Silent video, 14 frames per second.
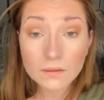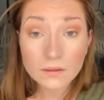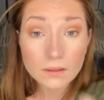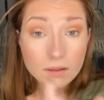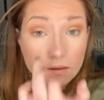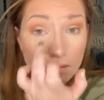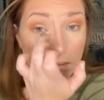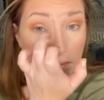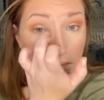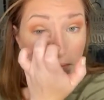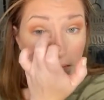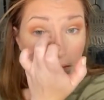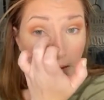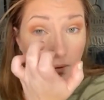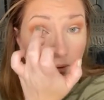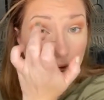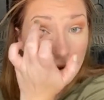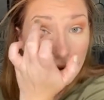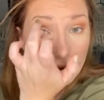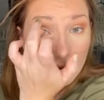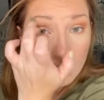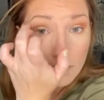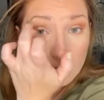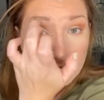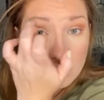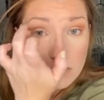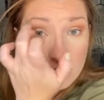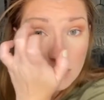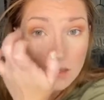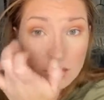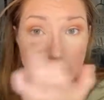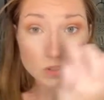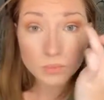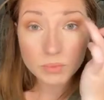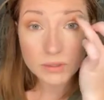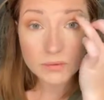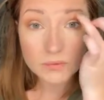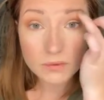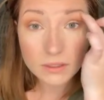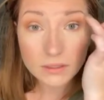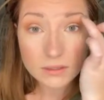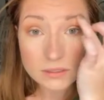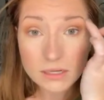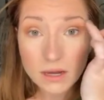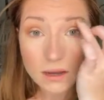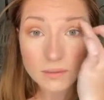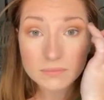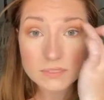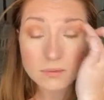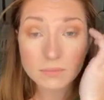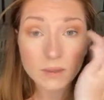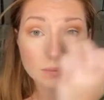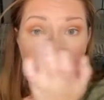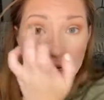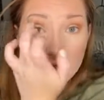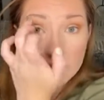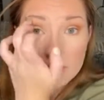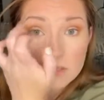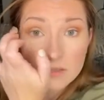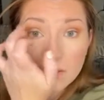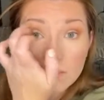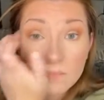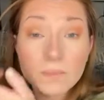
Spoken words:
like so, and just touch briefly on the tops of my brows.